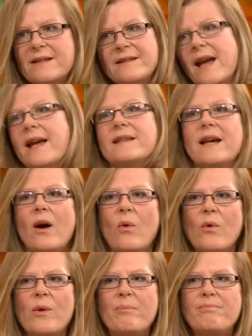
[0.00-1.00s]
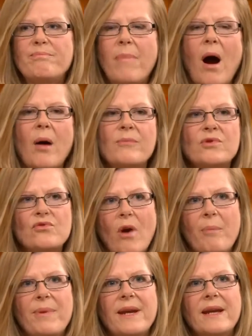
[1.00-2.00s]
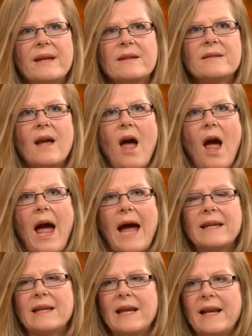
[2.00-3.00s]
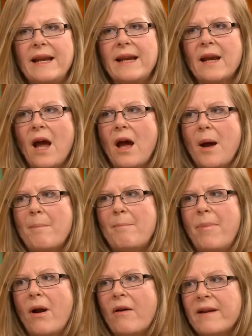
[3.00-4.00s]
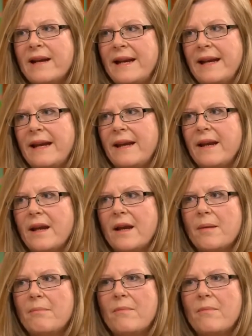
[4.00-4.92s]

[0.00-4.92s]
and he says that all the bomb droppings and killing blindly